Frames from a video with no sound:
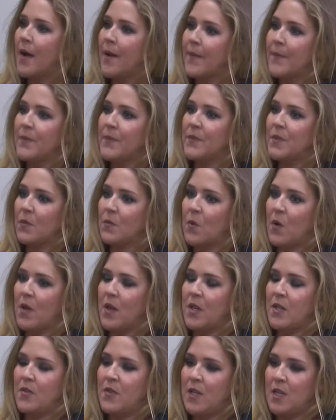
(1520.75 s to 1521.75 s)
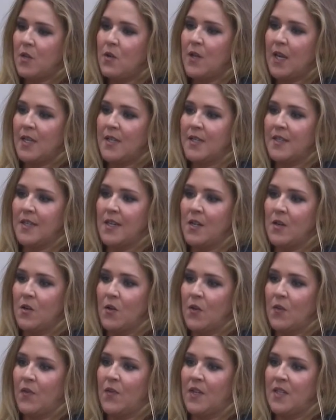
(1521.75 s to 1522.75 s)
The UK does a
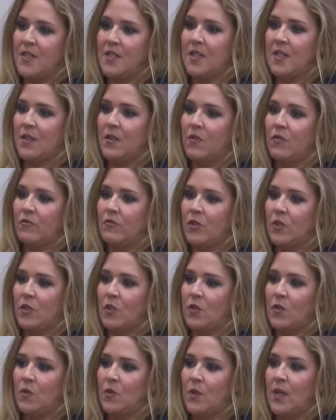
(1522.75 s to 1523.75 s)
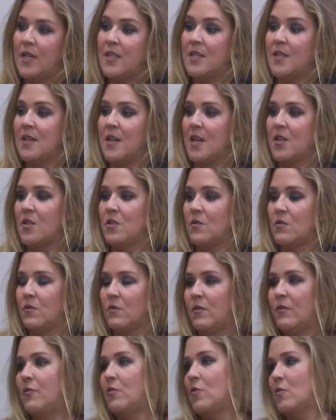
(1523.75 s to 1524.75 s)
lot of funding through
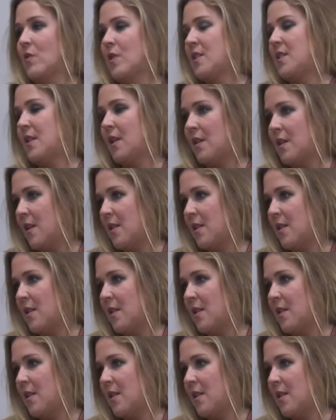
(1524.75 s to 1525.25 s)
international fora,